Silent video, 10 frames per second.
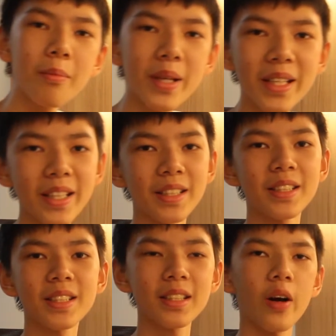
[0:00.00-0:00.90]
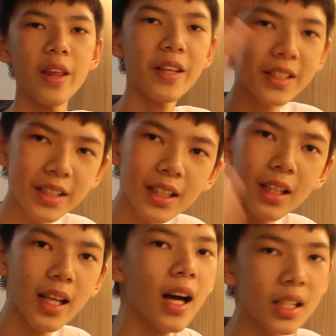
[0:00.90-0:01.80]
minutes. Alright, this is the
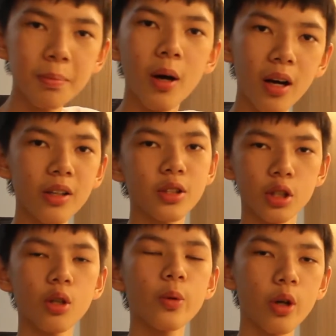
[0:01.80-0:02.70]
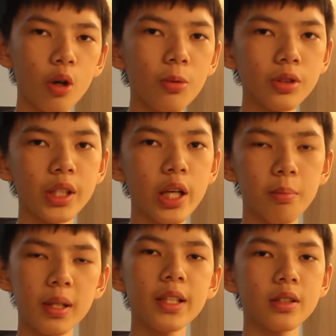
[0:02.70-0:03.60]
last part, so we're almost there.
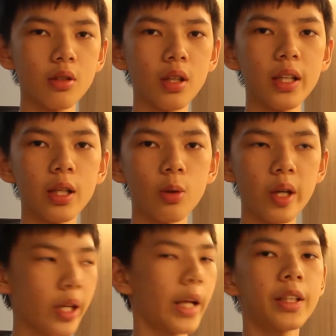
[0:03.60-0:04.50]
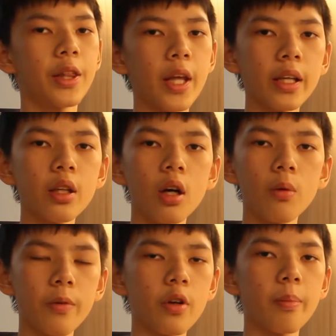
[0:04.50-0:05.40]
Please don't click away. And to thank y'all
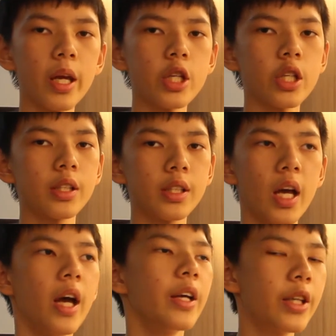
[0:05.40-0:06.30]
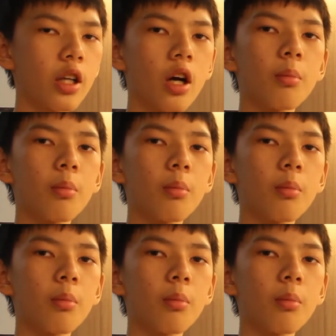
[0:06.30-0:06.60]
with your patience, here are